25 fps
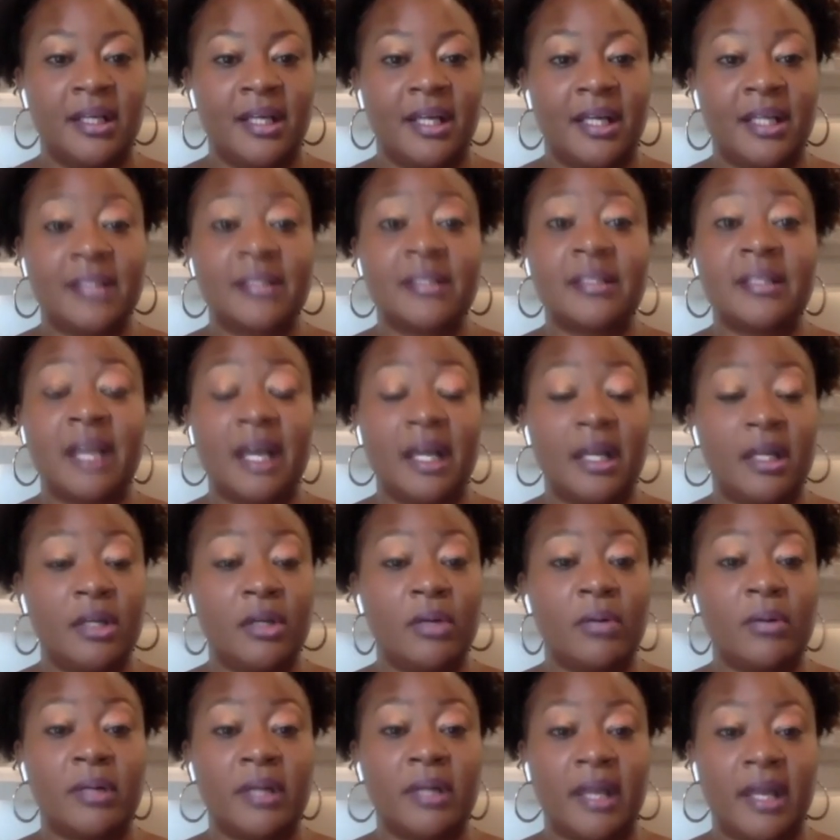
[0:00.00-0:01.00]
It's not
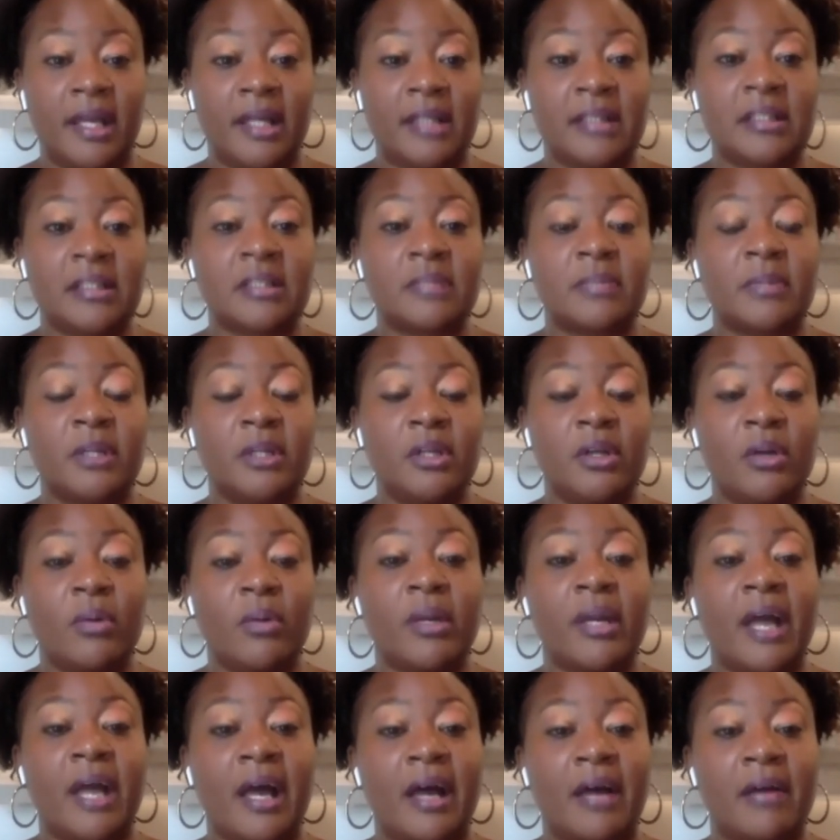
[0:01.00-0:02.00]
knowing the answers, but
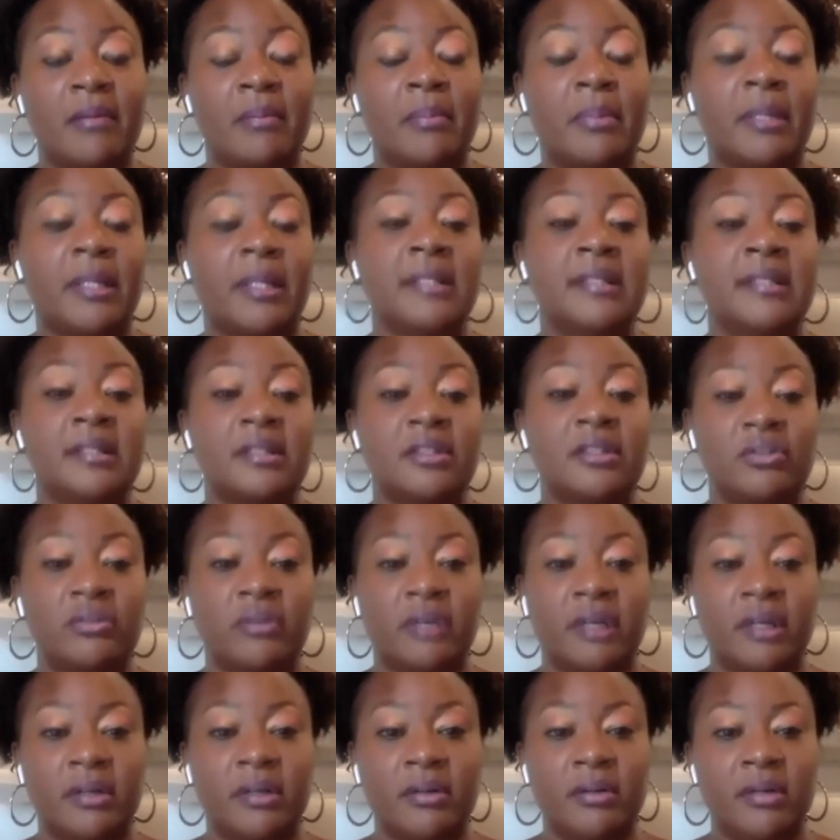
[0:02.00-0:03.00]
knowing how to blaze the
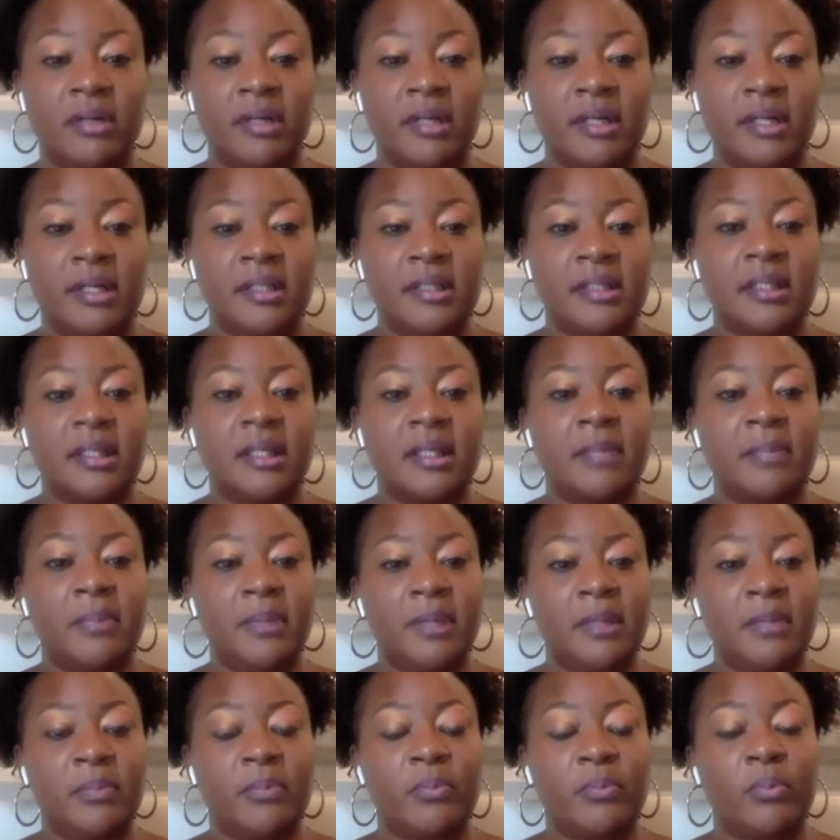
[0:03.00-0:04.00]
trail to get
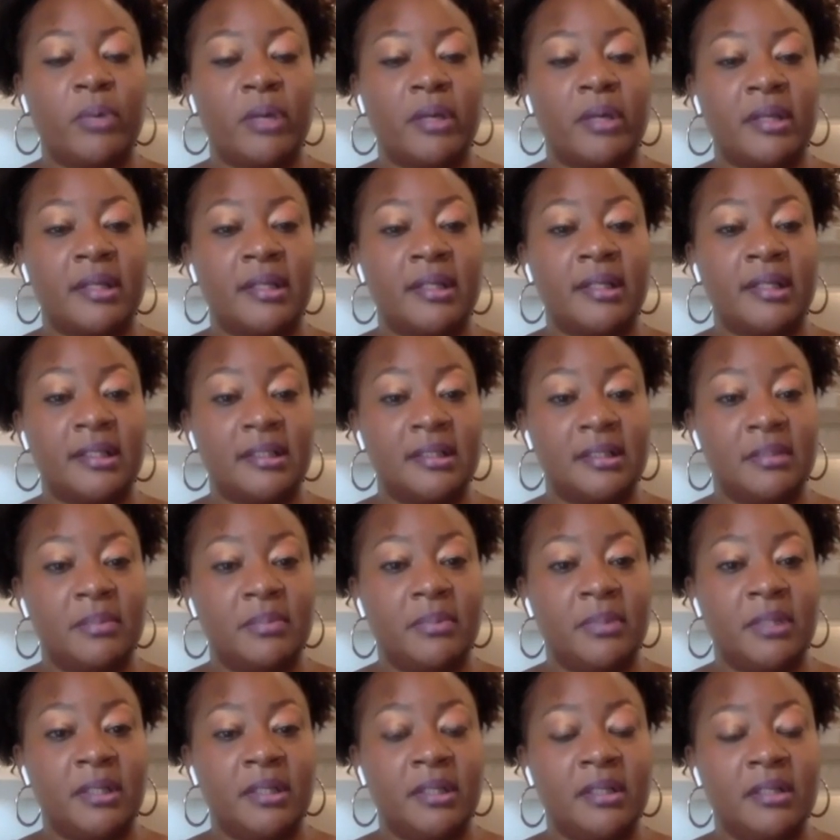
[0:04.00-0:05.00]
people where they need to
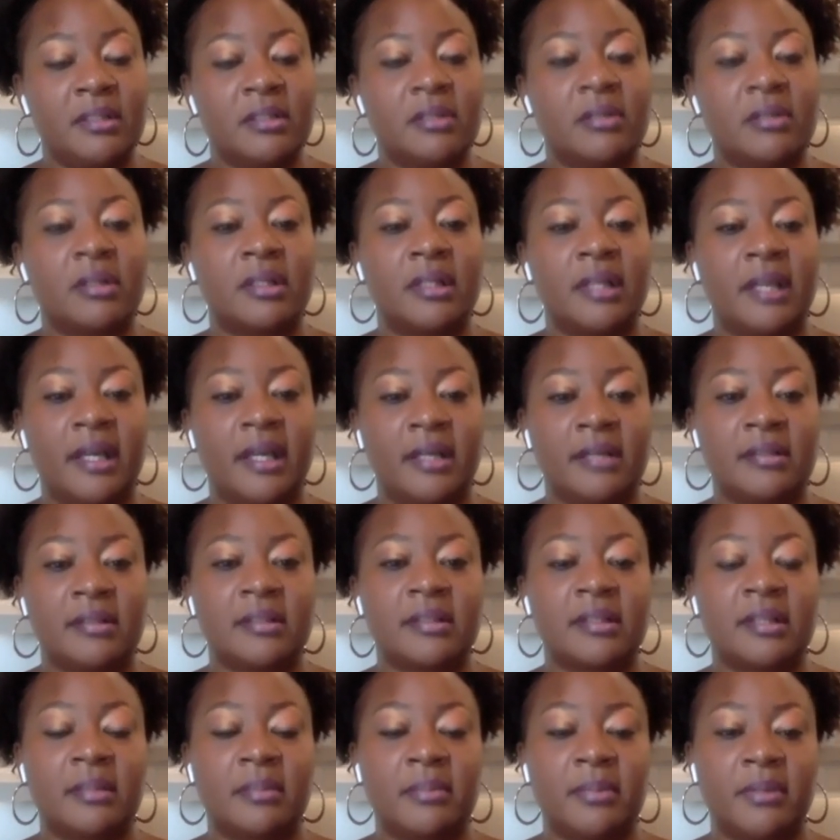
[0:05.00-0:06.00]
be so that the
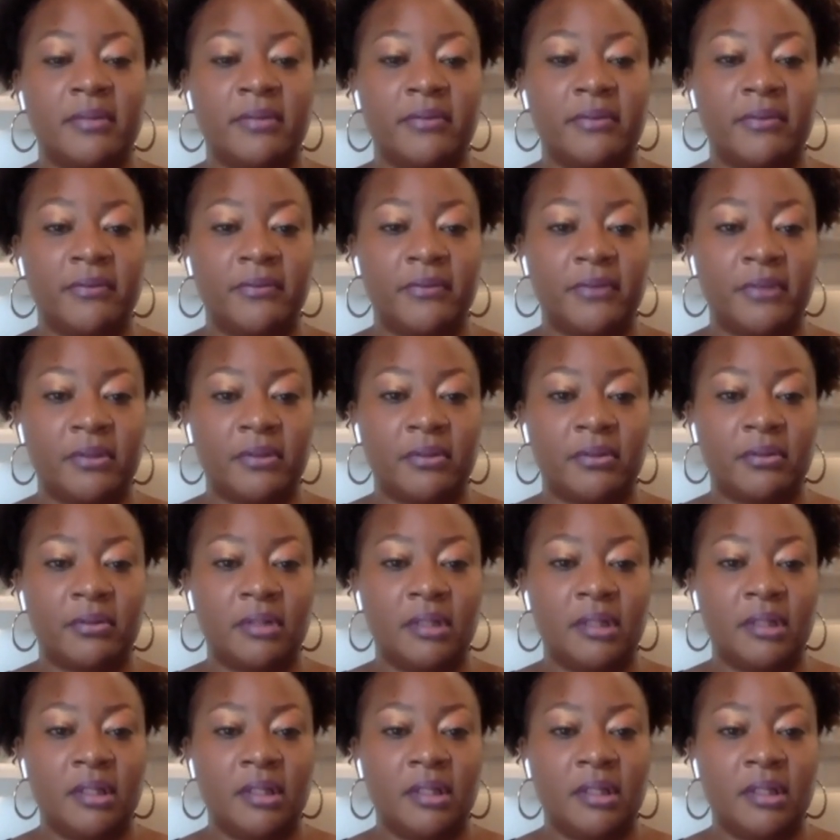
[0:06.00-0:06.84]
answers can be fulfilled.